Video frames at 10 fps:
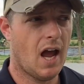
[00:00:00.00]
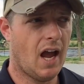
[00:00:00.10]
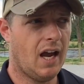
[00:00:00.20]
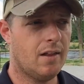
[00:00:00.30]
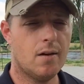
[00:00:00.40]

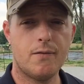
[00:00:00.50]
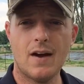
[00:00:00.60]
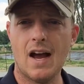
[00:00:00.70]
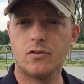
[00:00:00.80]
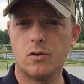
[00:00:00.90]
And the
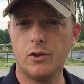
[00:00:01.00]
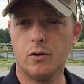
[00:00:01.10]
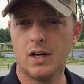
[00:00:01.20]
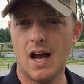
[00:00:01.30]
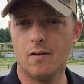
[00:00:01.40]
faster you
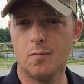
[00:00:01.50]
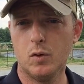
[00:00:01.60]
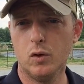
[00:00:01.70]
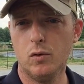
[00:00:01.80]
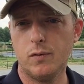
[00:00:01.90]
can have a
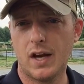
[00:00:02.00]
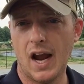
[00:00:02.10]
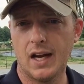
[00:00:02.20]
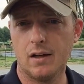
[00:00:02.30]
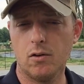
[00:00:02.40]
move
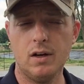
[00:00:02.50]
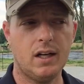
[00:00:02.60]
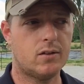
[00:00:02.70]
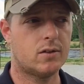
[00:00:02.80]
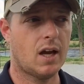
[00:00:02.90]
can
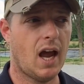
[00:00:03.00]
increase.